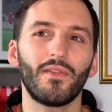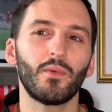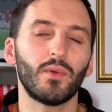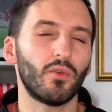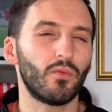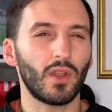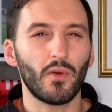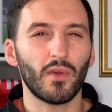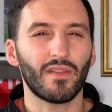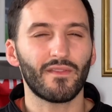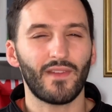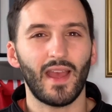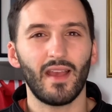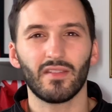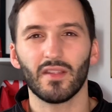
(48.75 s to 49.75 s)
we all know as
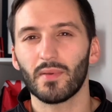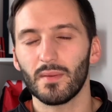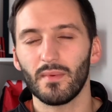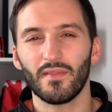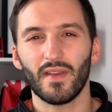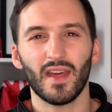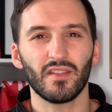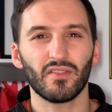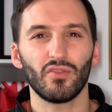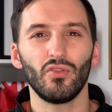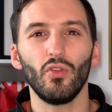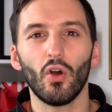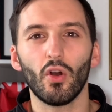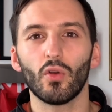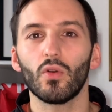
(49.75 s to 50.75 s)
fans that Primavera is
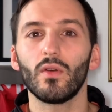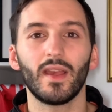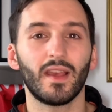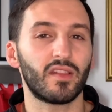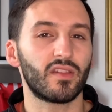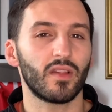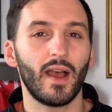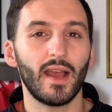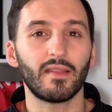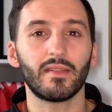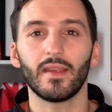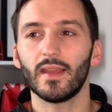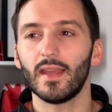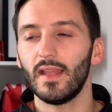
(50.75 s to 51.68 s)
not exciting.